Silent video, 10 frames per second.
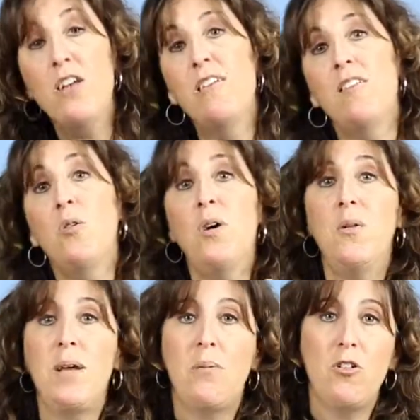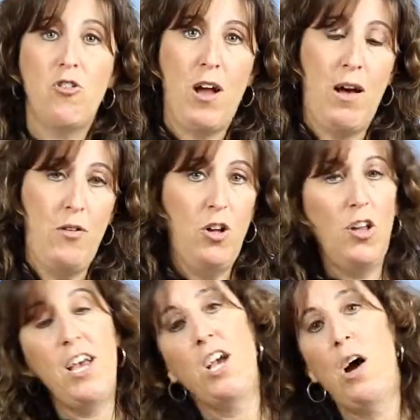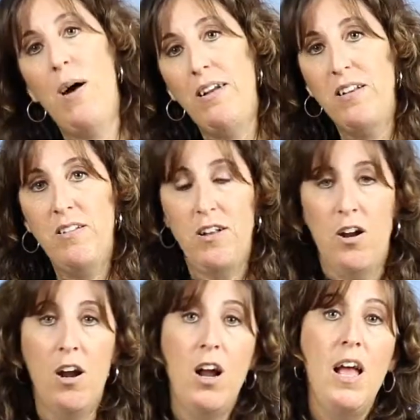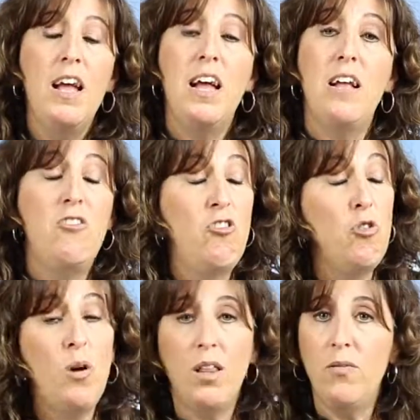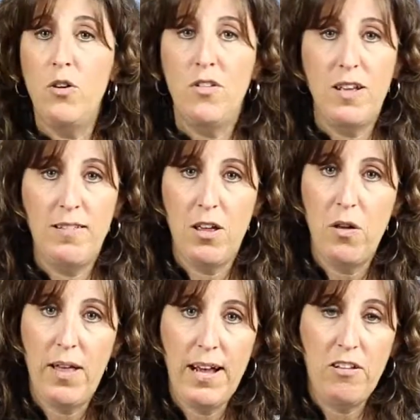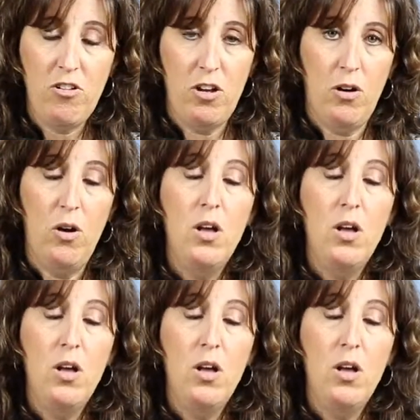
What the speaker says: you still want to be able to travel and go out to dinner, do all of those things that you like to do.